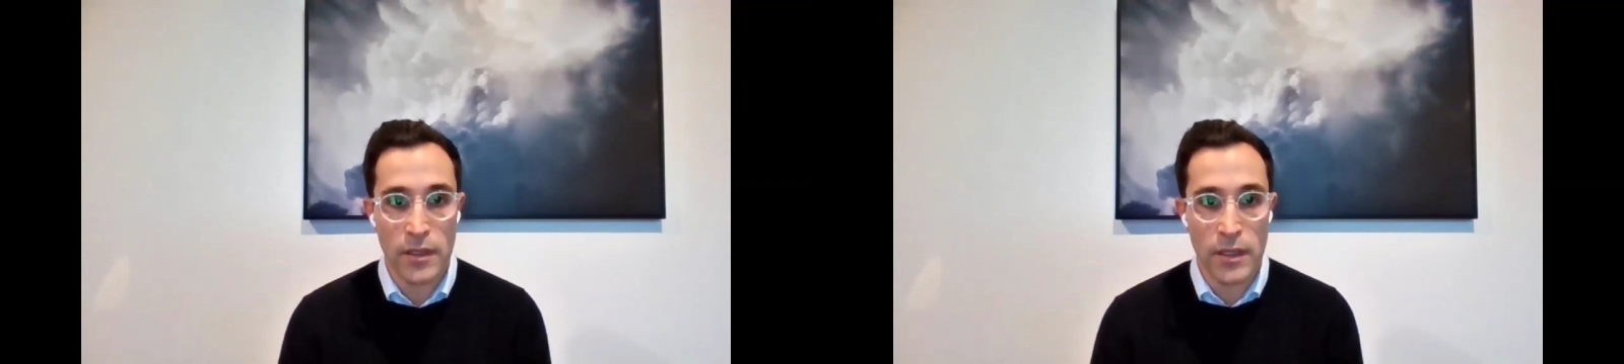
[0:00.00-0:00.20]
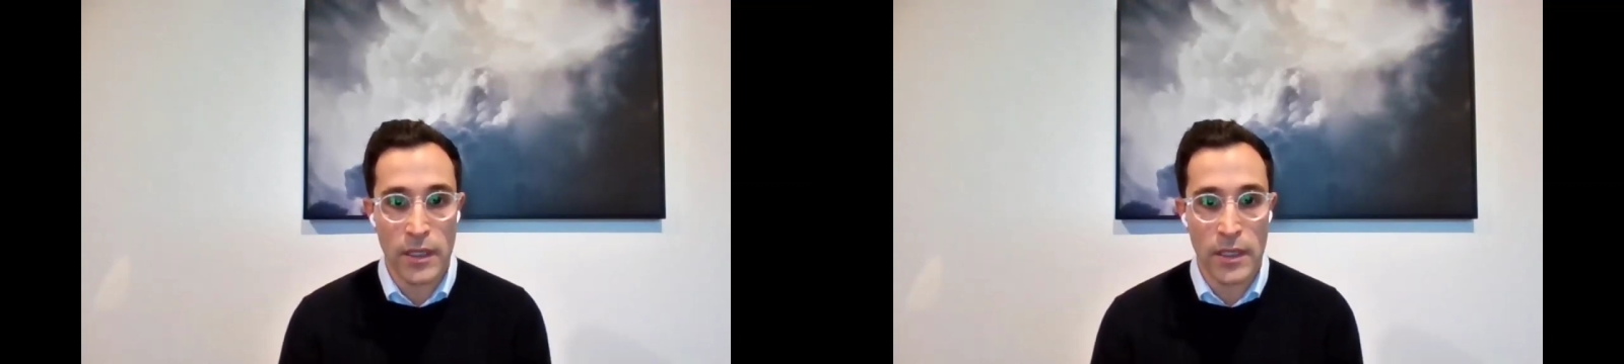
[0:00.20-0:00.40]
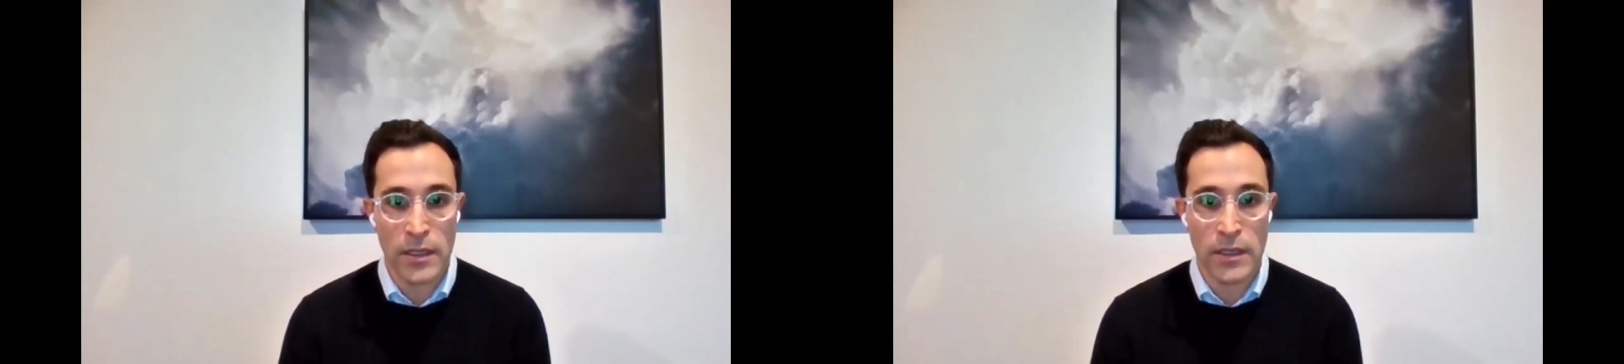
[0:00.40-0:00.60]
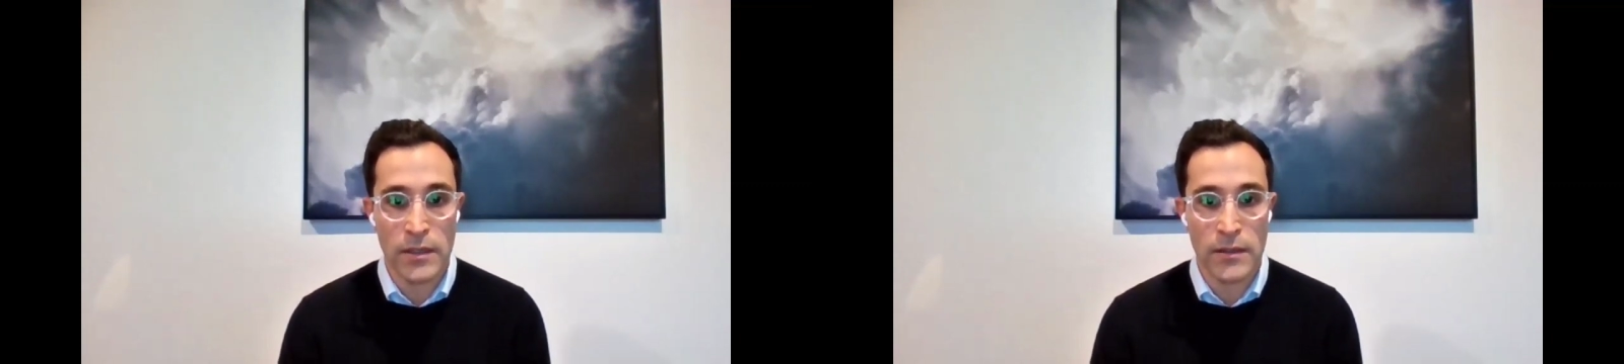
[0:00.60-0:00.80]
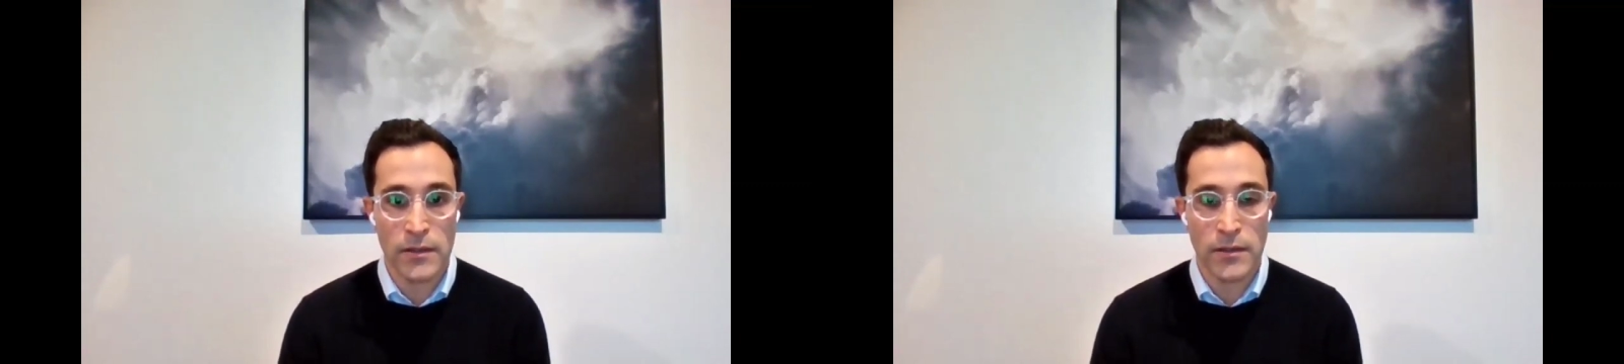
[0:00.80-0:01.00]

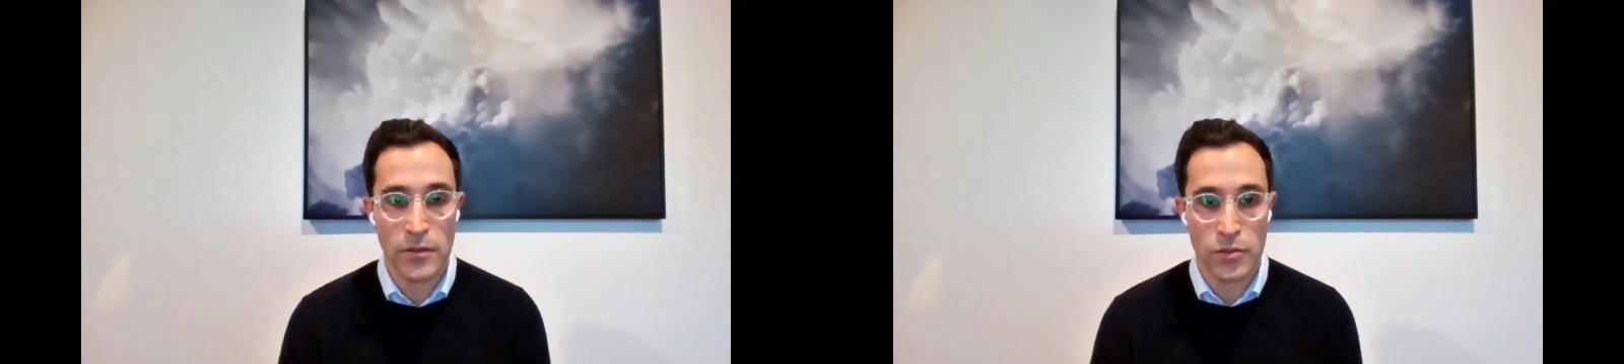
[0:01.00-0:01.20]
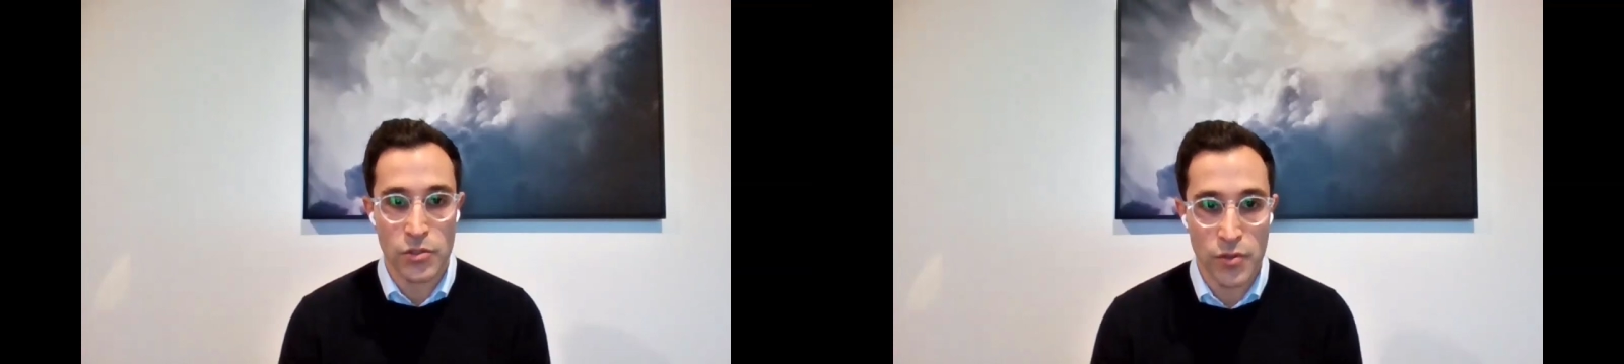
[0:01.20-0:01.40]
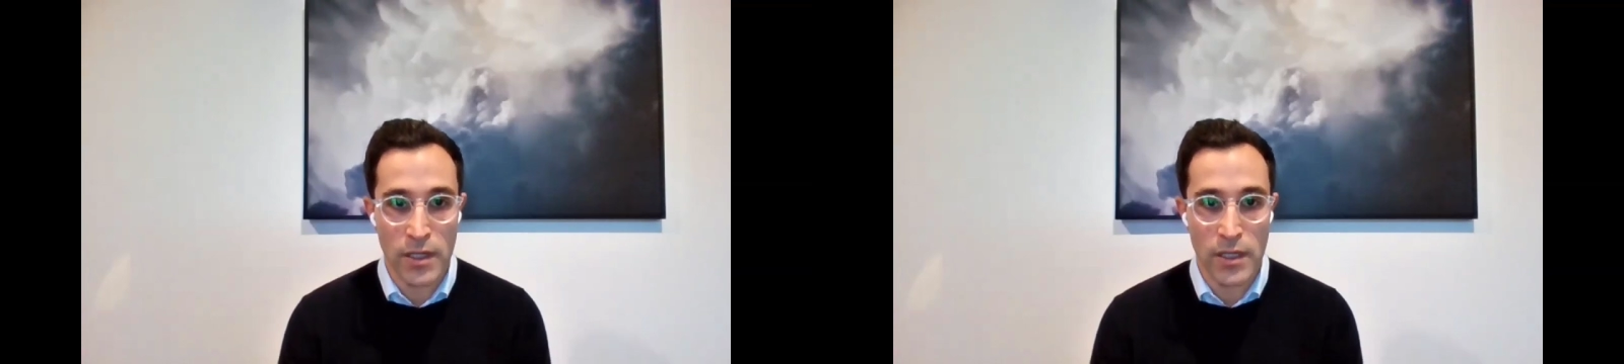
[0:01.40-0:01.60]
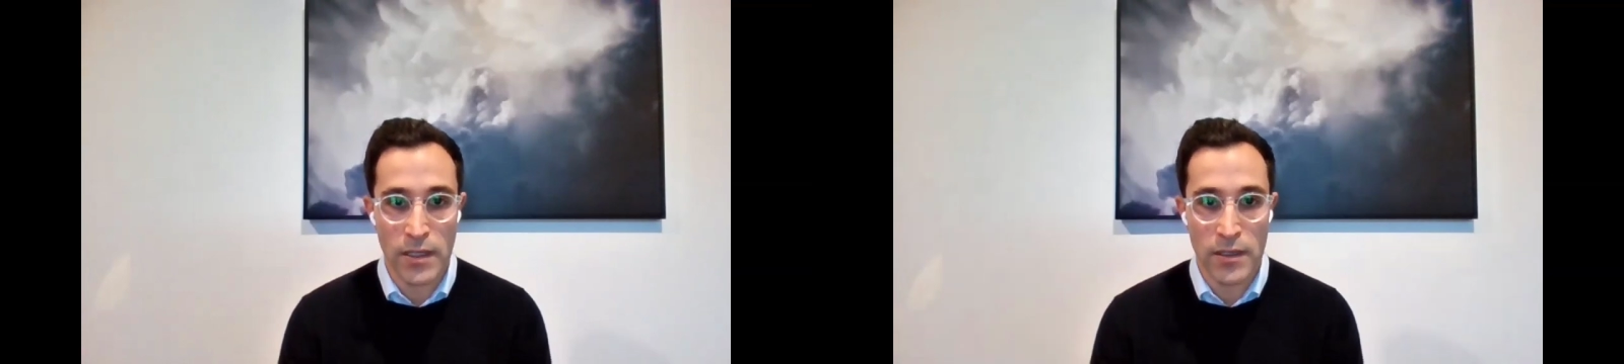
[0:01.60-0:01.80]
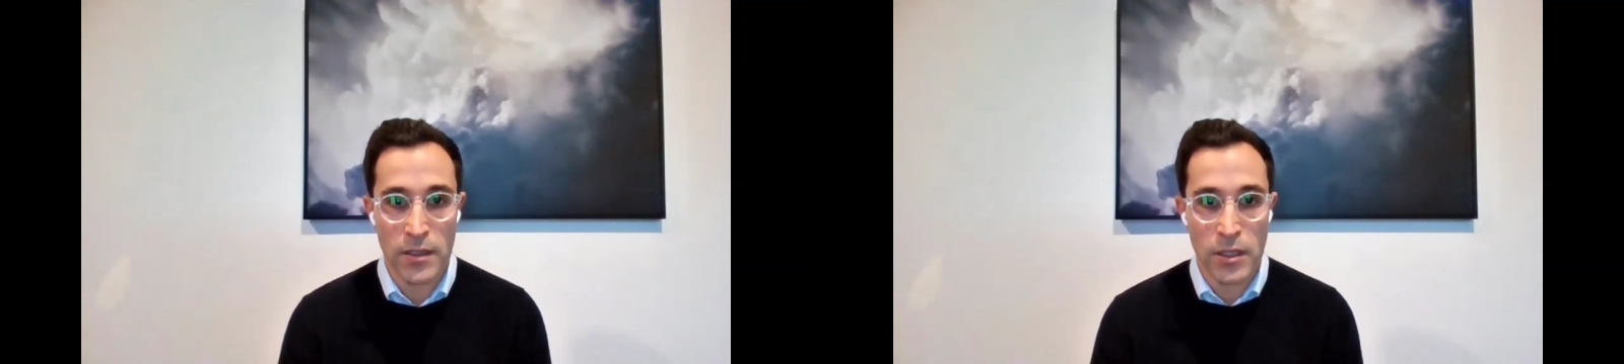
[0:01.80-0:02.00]
in Australia,